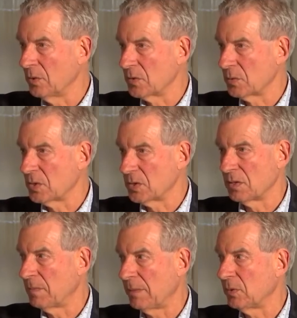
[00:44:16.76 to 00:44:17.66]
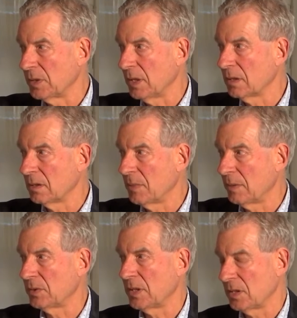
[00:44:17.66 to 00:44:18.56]
roofs, which is the bubble deck. And the
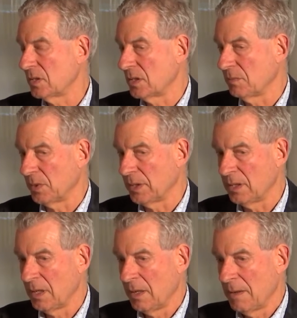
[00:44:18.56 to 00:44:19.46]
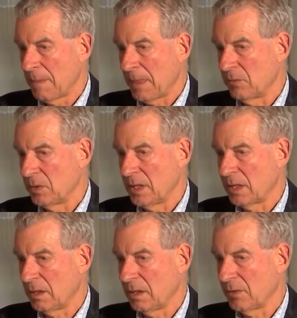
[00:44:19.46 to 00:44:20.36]
bubble deck is simply a
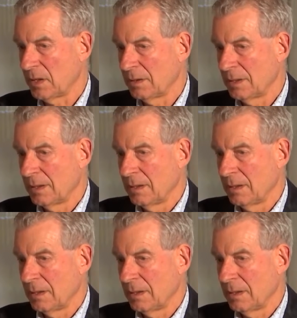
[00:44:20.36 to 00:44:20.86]
really clever